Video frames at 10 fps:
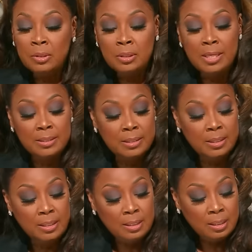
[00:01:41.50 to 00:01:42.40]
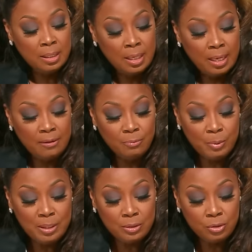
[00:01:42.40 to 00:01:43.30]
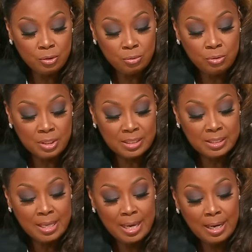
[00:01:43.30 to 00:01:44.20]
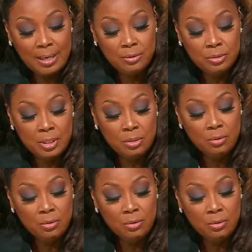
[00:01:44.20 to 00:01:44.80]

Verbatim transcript: Let's see if we can do just that. I understand